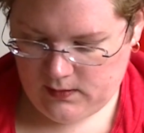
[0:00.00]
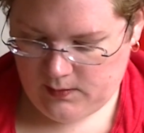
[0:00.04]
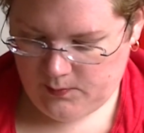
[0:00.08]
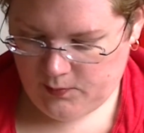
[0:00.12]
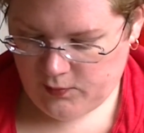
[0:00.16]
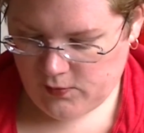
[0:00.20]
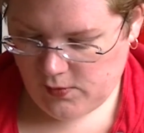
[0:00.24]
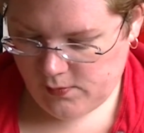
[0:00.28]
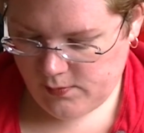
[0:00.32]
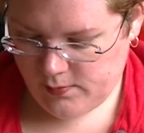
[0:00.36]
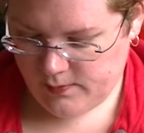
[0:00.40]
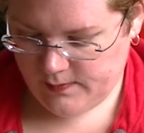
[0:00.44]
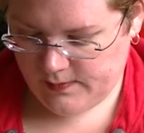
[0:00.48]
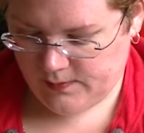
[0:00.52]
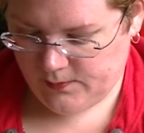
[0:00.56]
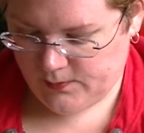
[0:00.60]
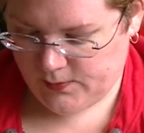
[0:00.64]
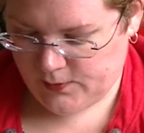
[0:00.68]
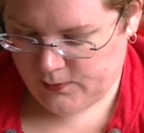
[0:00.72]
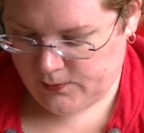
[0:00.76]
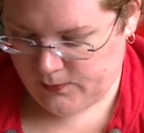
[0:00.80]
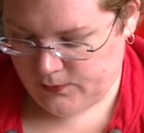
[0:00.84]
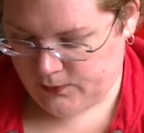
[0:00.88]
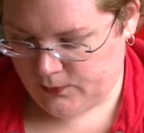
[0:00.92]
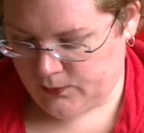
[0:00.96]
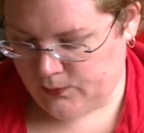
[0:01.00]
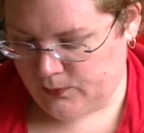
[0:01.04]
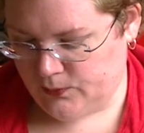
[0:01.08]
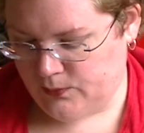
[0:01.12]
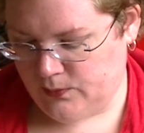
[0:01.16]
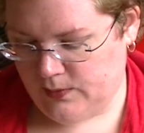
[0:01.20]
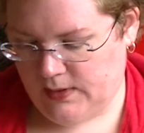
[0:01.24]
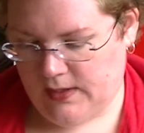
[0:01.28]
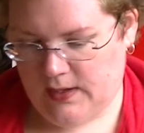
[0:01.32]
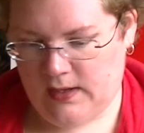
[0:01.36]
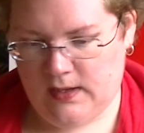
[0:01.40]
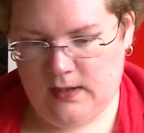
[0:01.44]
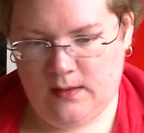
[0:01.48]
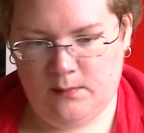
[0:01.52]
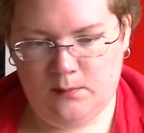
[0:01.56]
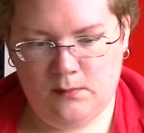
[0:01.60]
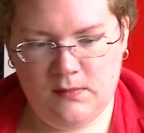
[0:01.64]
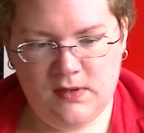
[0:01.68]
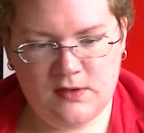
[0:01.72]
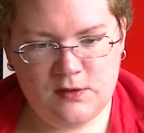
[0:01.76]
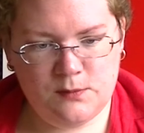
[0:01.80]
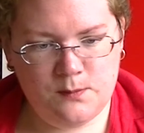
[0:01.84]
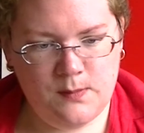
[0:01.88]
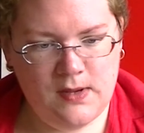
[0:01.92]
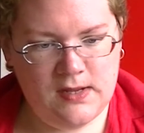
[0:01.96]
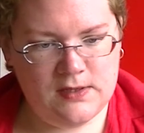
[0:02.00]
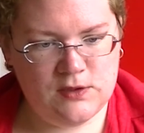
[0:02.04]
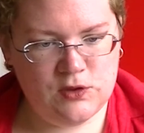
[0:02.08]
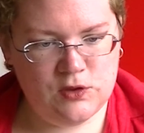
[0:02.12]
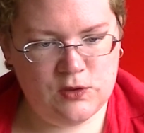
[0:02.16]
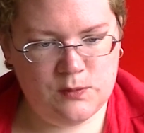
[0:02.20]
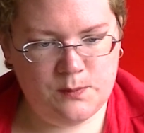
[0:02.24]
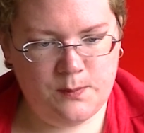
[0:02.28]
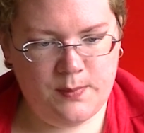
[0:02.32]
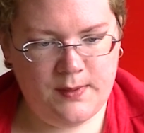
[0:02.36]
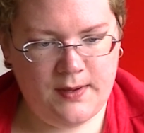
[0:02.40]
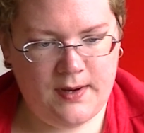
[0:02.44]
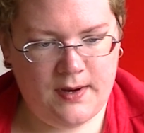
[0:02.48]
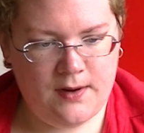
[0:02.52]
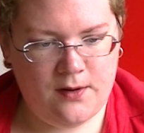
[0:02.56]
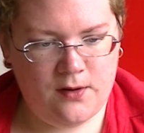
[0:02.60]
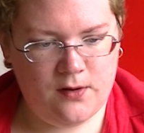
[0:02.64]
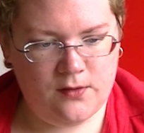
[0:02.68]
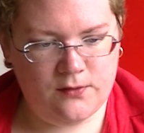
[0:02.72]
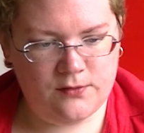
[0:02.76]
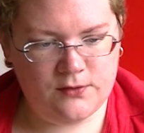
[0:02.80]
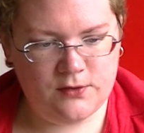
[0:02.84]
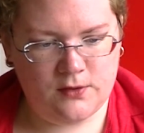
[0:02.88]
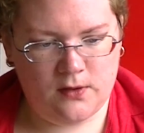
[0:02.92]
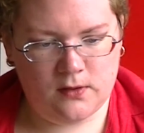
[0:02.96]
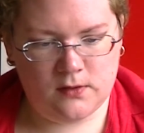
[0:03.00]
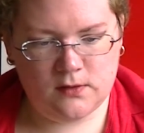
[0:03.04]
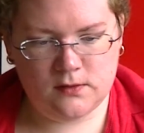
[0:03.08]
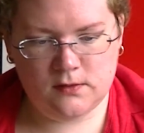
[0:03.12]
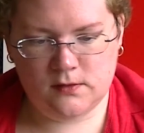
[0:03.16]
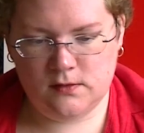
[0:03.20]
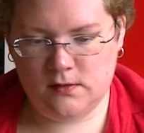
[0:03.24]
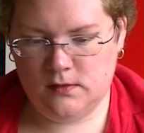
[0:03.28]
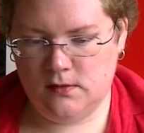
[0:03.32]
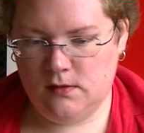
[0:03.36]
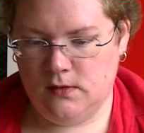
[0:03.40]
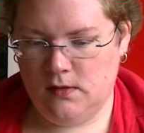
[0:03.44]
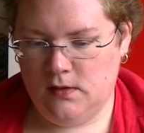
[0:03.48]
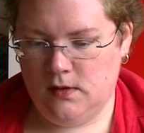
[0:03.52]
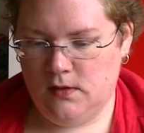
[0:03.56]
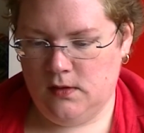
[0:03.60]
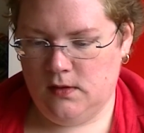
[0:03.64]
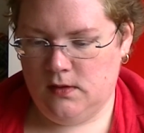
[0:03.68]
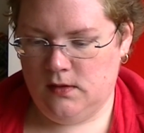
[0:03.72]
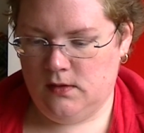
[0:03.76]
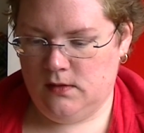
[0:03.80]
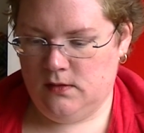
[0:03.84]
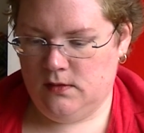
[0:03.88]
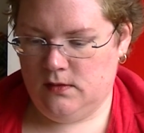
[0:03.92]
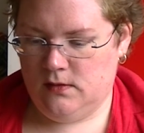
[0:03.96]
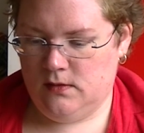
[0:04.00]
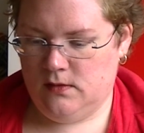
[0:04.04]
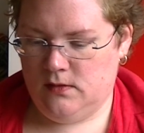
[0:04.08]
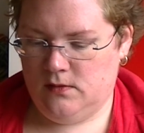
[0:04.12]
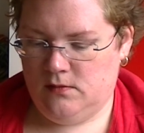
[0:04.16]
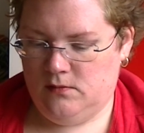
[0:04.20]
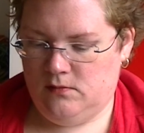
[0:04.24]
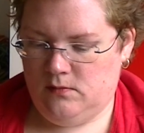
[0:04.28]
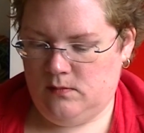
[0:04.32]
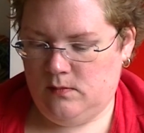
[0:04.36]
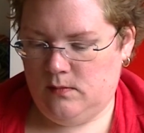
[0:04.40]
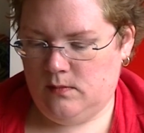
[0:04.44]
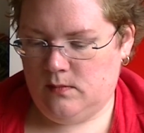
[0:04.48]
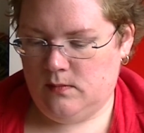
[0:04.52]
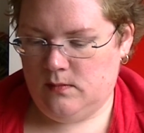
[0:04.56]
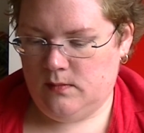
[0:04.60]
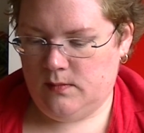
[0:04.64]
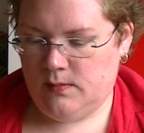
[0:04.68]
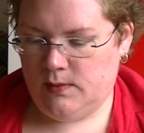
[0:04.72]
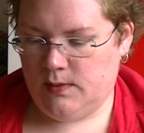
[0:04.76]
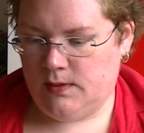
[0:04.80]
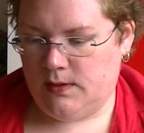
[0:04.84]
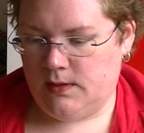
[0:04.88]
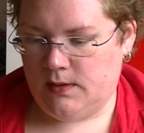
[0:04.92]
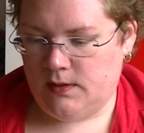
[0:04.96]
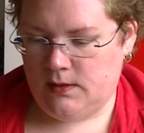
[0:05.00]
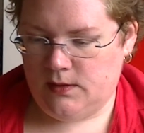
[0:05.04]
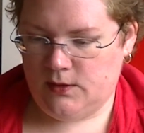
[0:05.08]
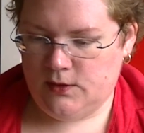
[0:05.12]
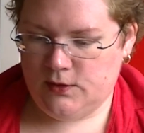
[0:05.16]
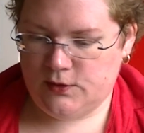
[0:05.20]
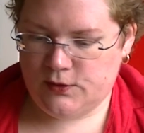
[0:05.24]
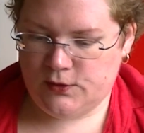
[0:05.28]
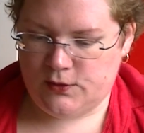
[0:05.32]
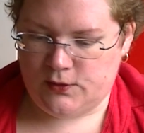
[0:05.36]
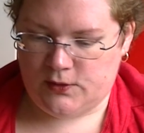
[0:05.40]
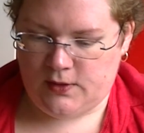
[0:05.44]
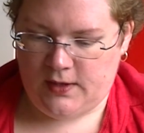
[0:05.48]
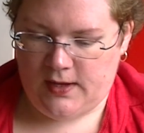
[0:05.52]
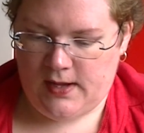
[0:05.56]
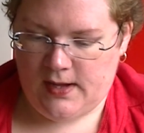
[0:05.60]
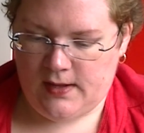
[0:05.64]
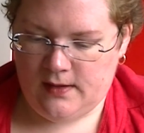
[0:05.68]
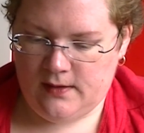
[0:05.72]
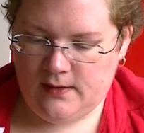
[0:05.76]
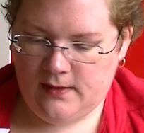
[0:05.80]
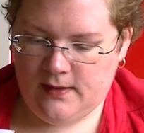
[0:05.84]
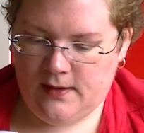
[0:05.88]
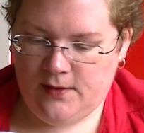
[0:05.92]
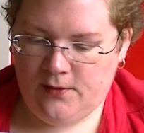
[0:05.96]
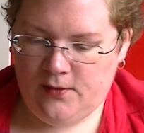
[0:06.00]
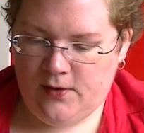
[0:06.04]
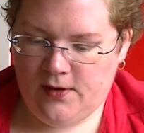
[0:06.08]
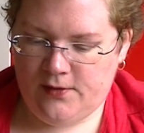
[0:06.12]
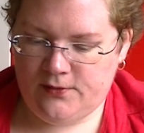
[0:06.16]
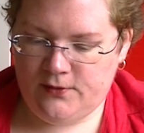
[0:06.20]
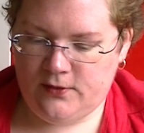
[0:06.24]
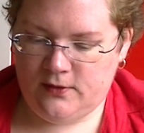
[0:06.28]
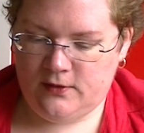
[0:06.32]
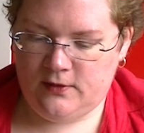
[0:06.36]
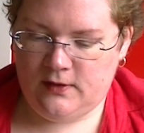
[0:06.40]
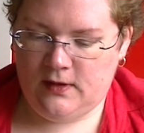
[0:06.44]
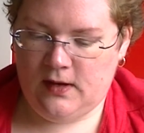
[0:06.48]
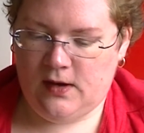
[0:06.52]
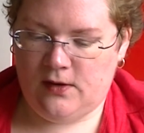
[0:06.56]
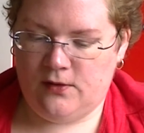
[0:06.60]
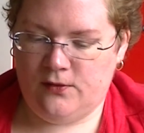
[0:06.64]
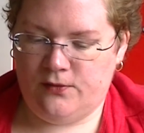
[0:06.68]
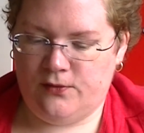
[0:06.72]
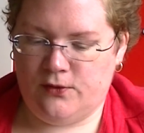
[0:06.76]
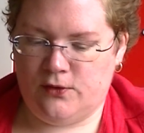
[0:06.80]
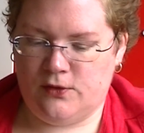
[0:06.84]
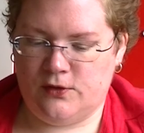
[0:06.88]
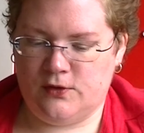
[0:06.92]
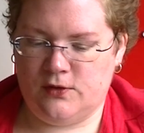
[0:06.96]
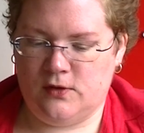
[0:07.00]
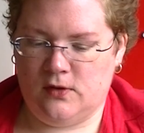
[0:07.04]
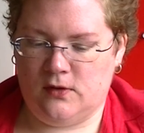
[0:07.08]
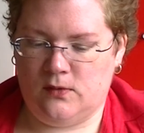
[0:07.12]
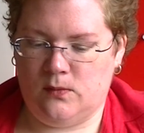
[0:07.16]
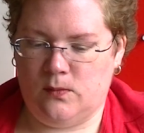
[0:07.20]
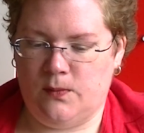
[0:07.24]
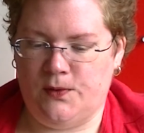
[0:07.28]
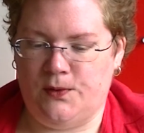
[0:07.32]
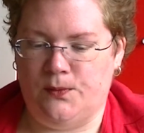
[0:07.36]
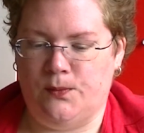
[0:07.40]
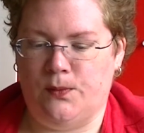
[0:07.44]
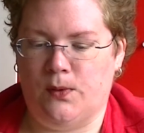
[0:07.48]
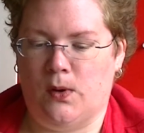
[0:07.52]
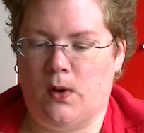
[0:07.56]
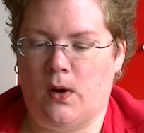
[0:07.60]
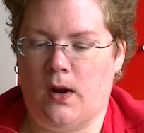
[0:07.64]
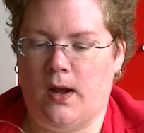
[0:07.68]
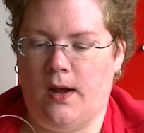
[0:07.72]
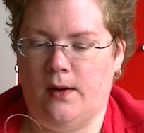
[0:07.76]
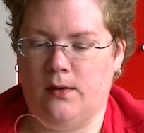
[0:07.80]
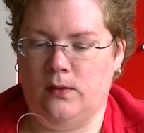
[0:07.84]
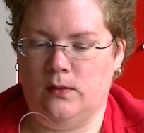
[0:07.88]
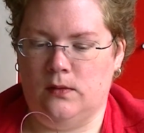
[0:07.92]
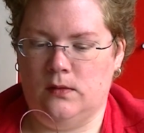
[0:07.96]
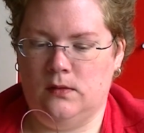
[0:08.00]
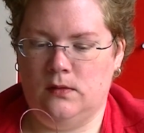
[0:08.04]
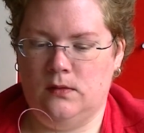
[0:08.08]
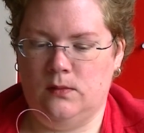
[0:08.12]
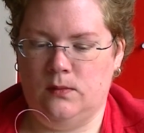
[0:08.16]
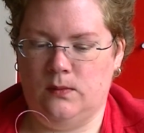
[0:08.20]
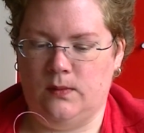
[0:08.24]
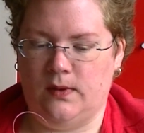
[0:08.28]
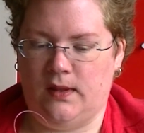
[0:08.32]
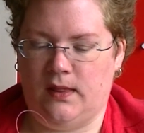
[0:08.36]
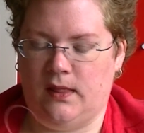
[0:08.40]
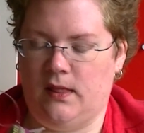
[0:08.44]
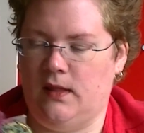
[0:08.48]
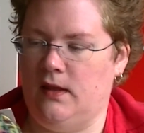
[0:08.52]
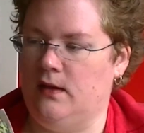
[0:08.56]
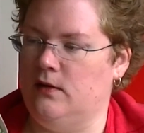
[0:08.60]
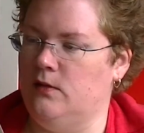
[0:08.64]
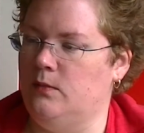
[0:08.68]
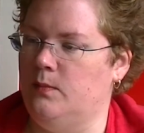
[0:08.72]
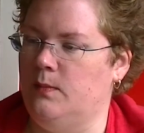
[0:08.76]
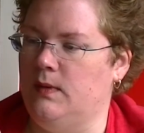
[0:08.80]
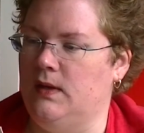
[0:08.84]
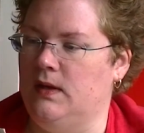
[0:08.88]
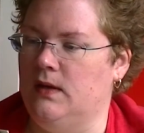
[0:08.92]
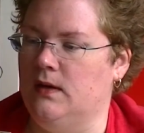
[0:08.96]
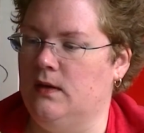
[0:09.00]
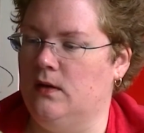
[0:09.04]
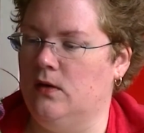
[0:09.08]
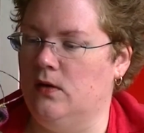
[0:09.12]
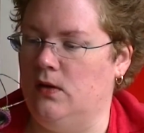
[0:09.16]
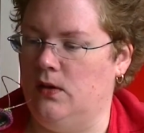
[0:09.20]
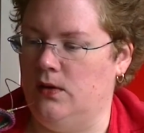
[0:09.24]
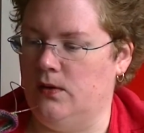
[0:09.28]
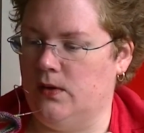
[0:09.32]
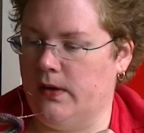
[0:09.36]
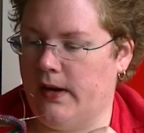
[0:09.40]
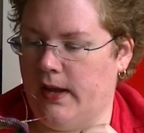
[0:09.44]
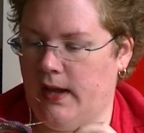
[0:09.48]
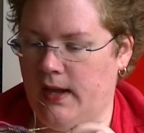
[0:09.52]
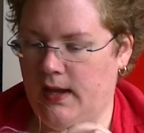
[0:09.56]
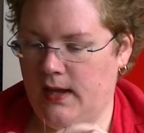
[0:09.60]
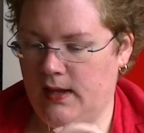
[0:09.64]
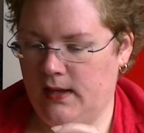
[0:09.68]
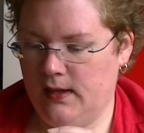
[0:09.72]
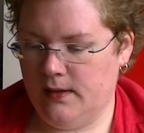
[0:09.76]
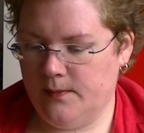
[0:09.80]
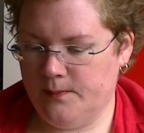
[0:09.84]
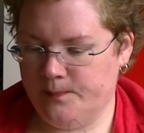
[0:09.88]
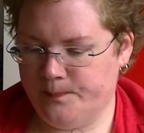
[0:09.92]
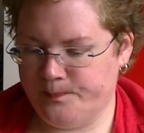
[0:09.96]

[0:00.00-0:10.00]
I probably will do a mismatched pair of socks. But not sure yet. I will have to see how the first sock will work out with this being color A